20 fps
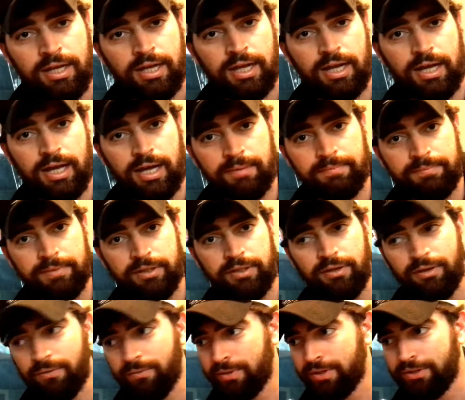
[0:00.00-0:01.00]
You
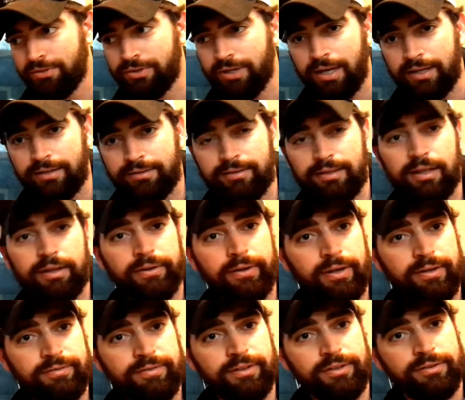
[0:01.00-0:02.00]
don't want to dry
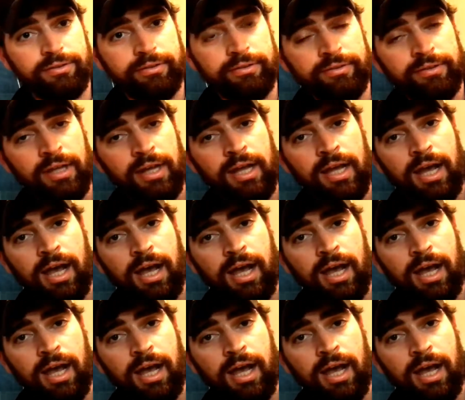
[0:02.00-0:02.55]
accelerate filters.